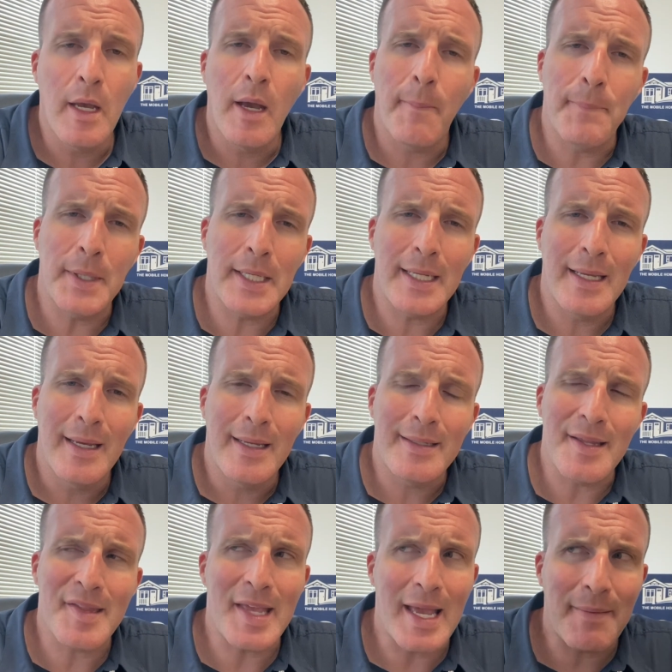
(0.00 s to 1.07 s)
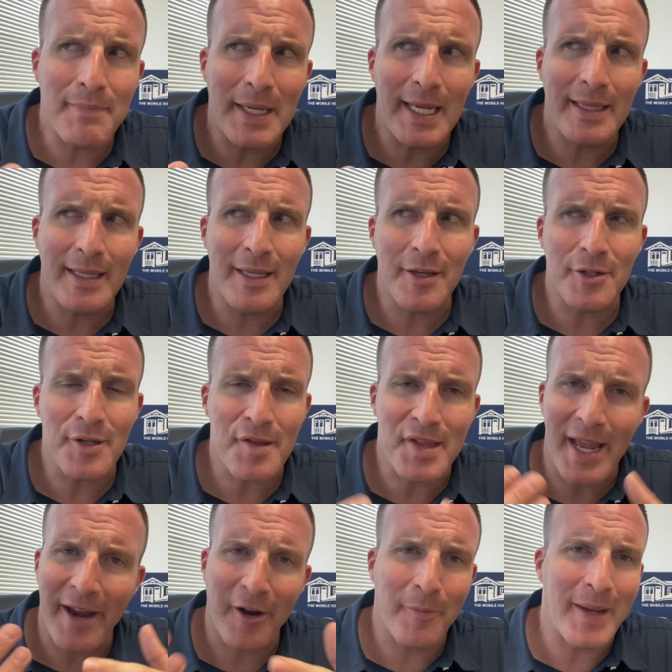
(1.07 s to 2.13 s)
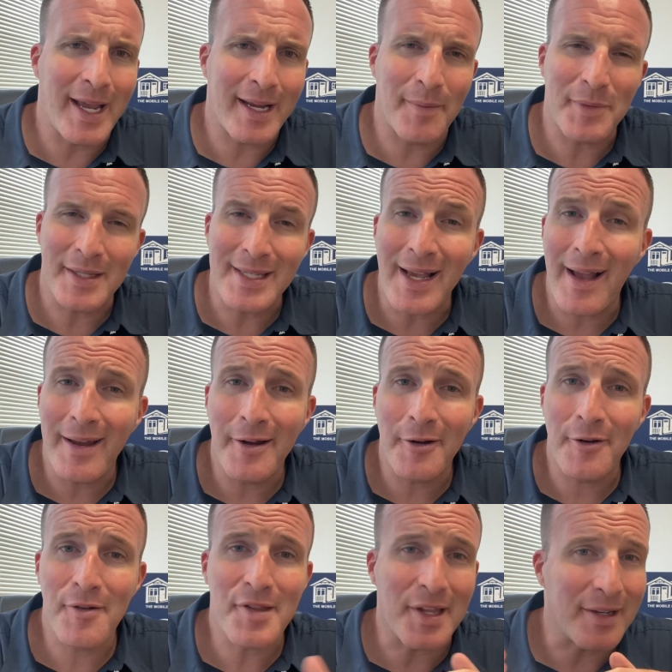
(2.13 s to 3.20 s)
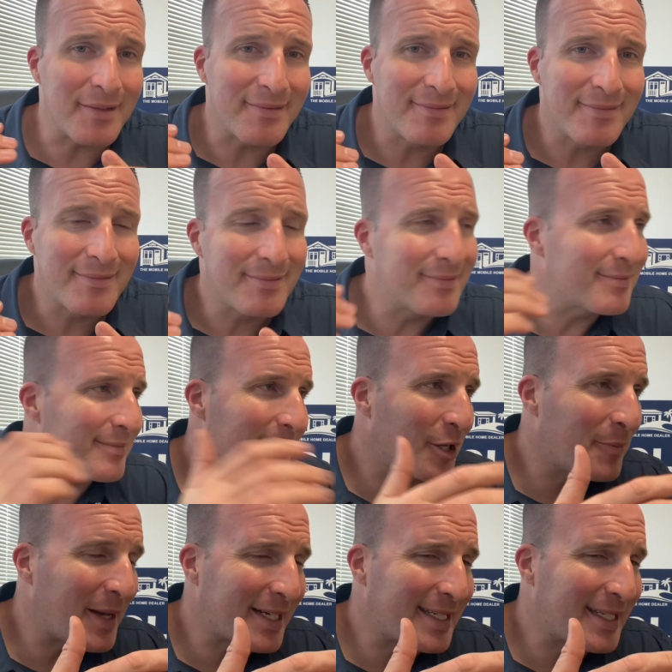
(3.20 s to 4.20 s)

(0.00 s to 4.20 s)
But does that mean that you can just air back up the tires and go back